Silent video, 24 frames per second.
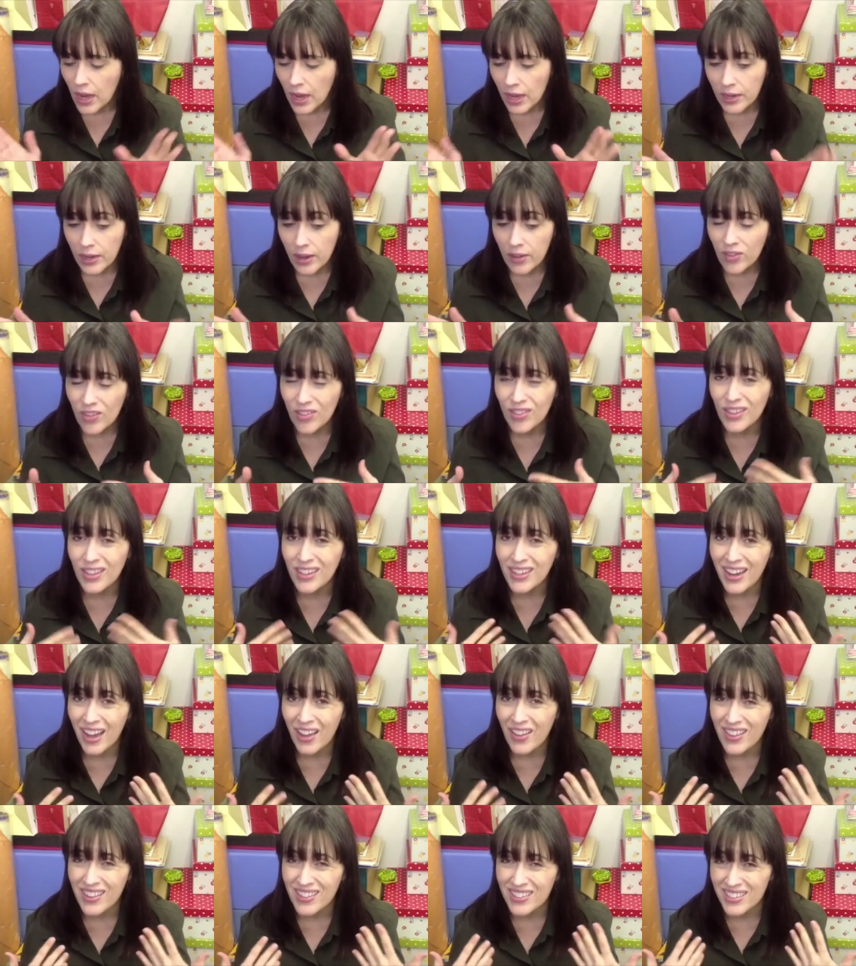Another thing,
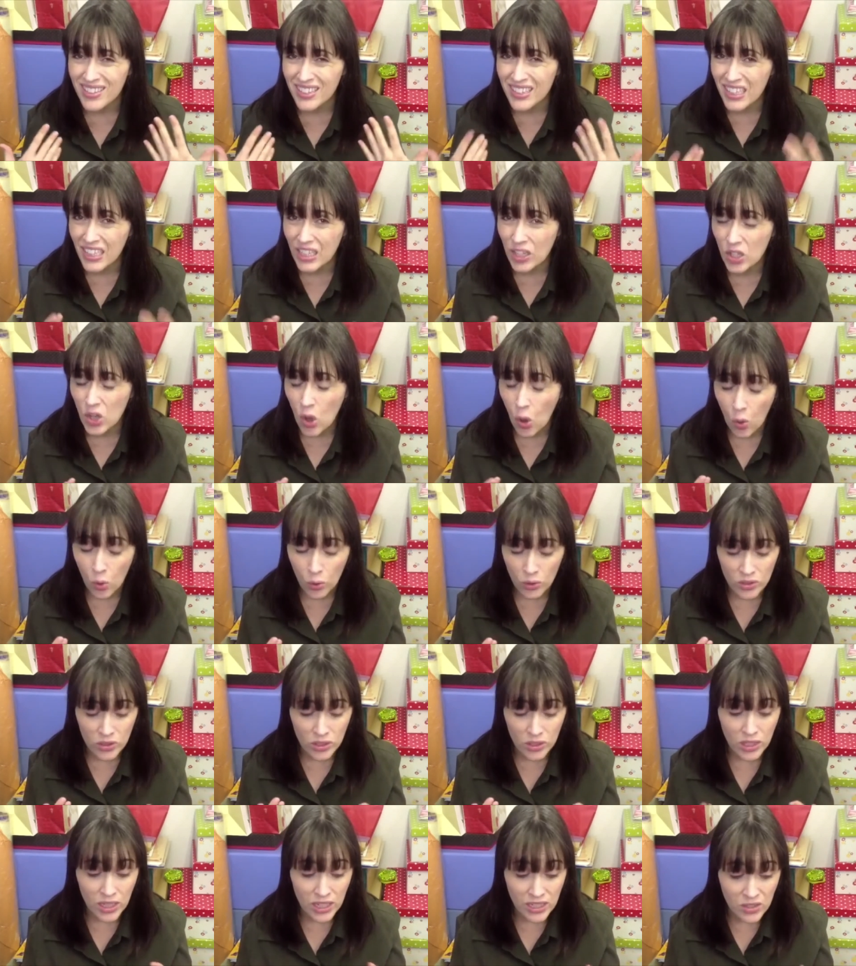now that it's getting
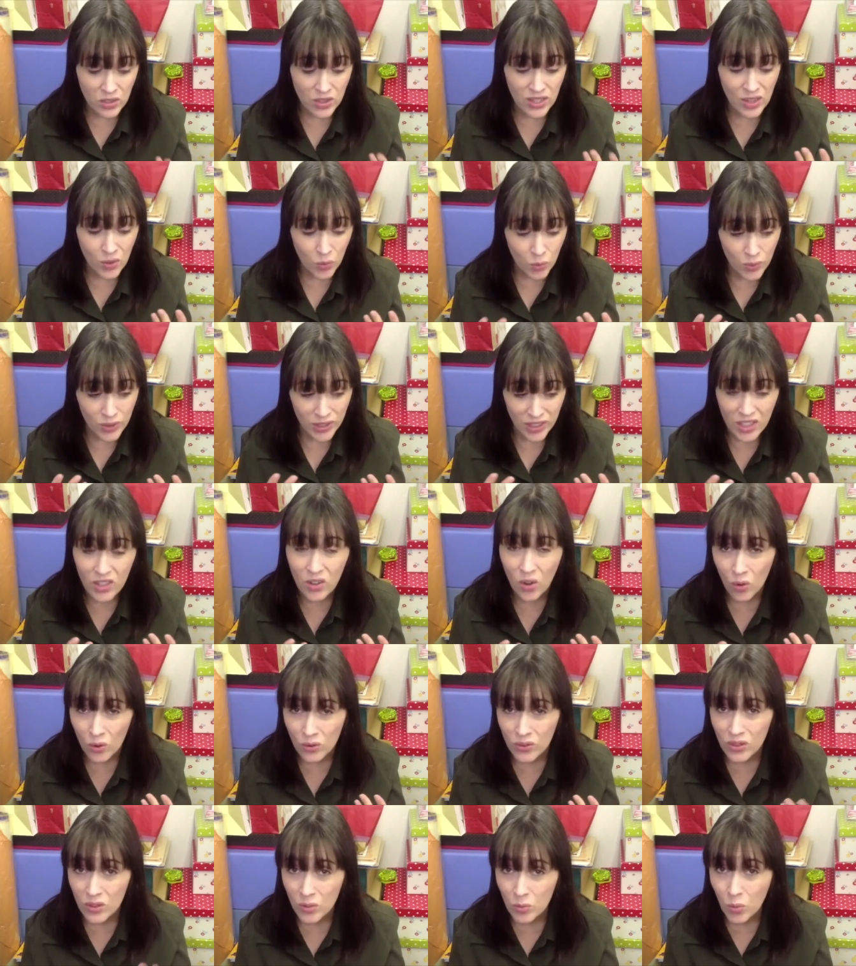colder, it's like really
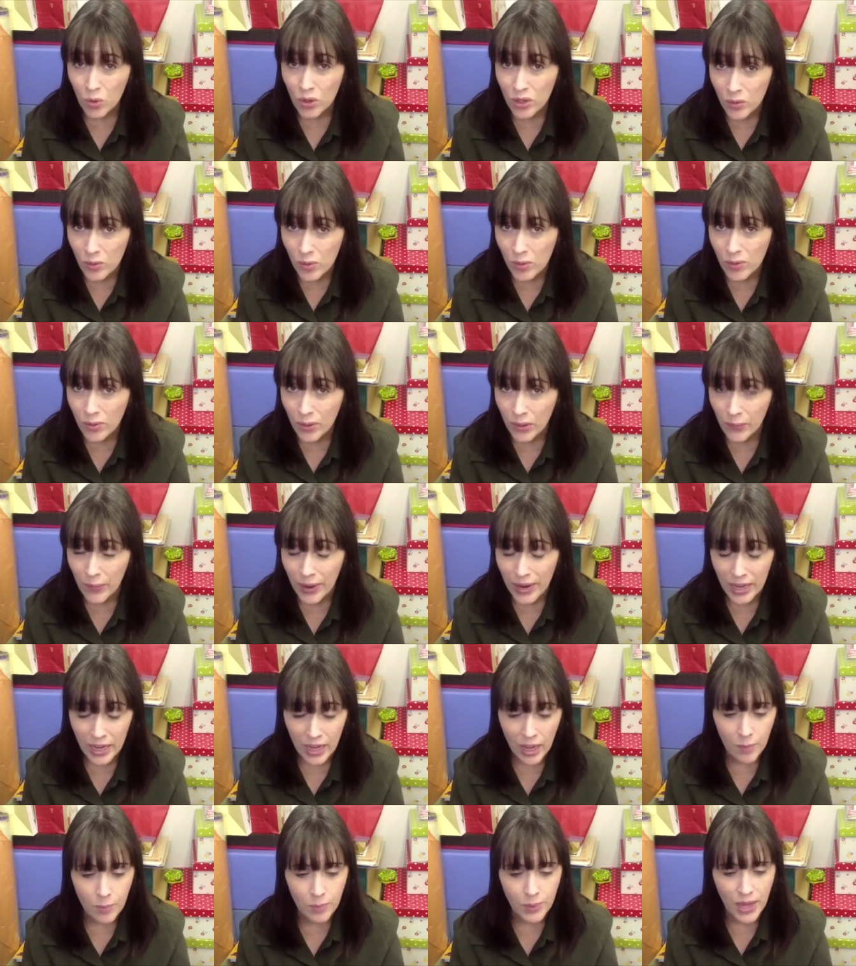cold in the morning when we
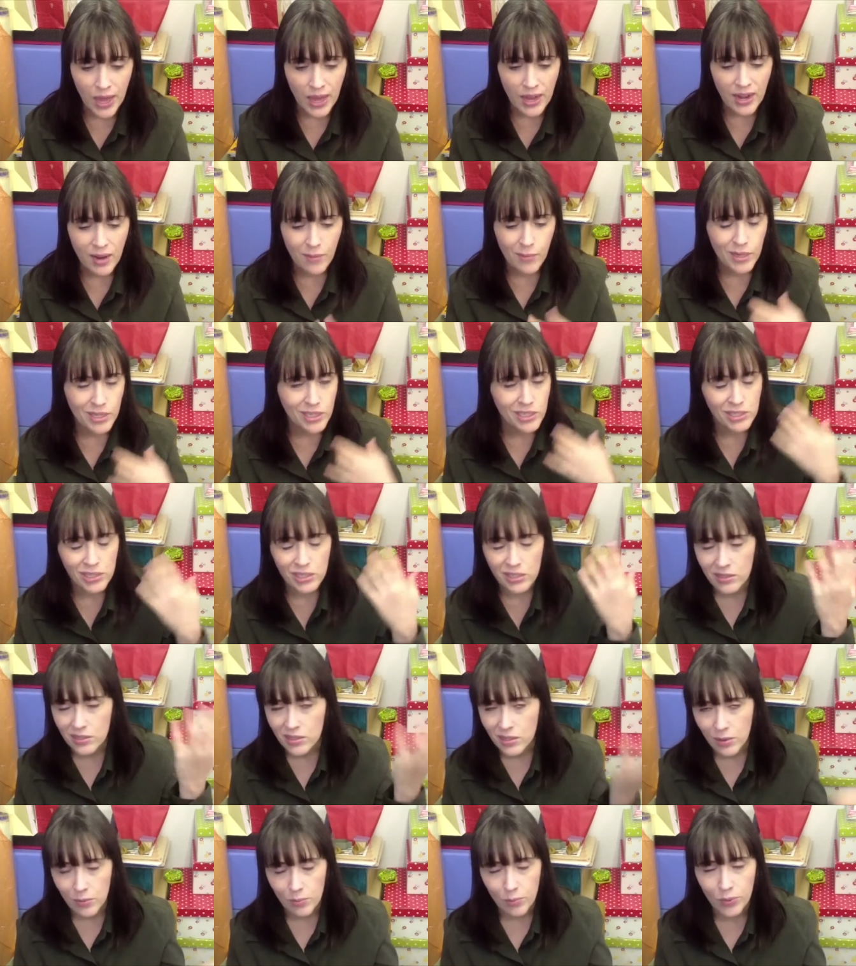wake up, and I mentioned
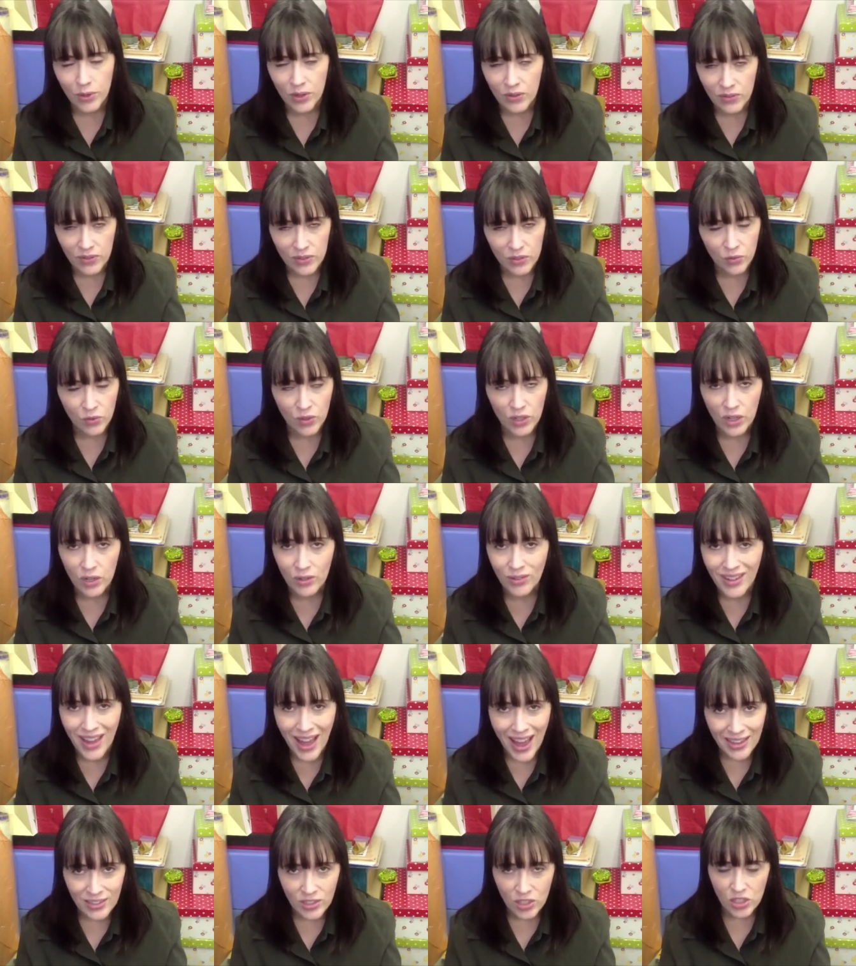this in a previous video
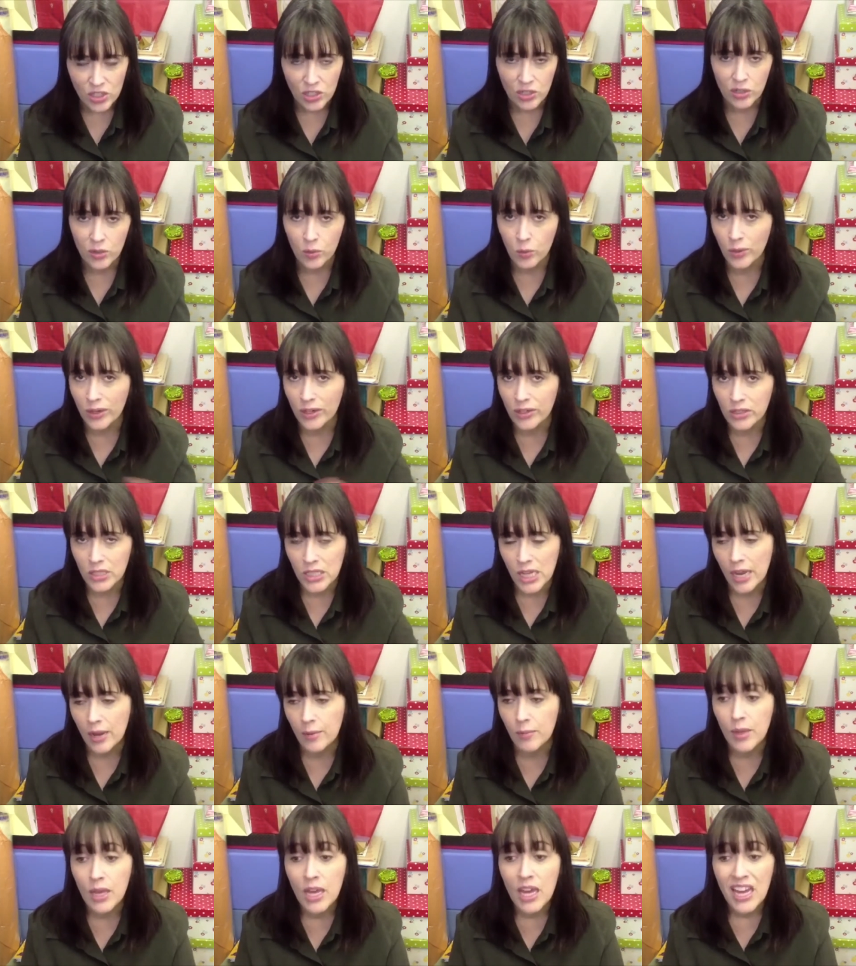last year at
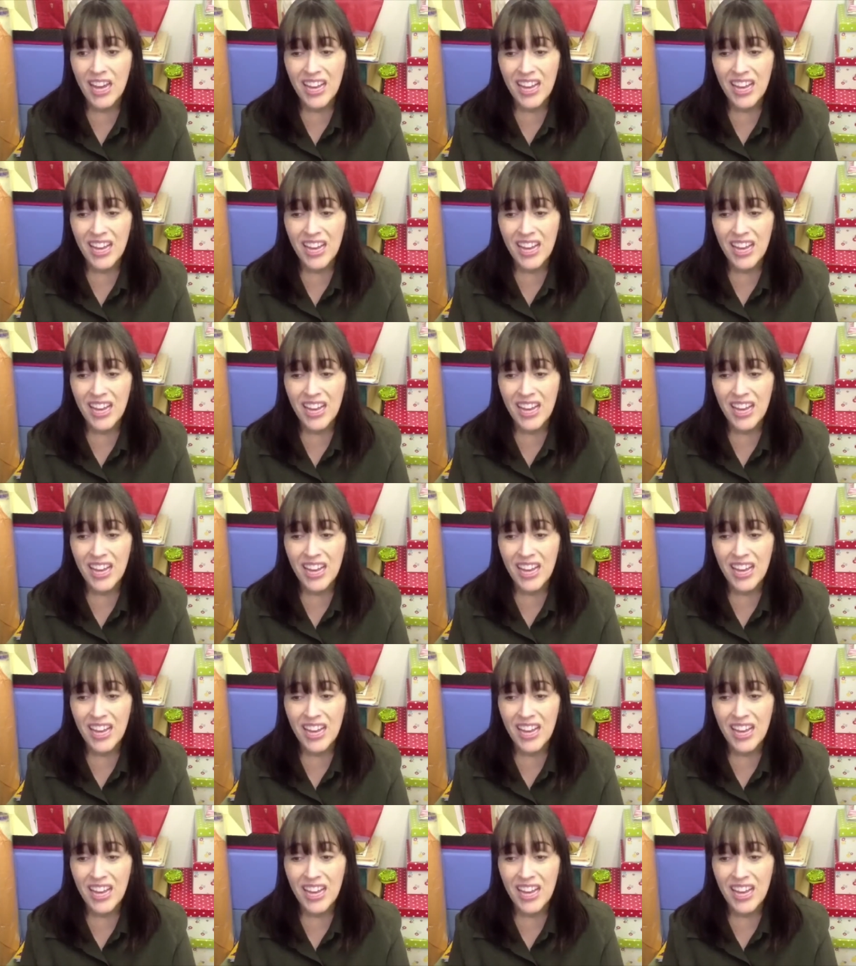wintertime.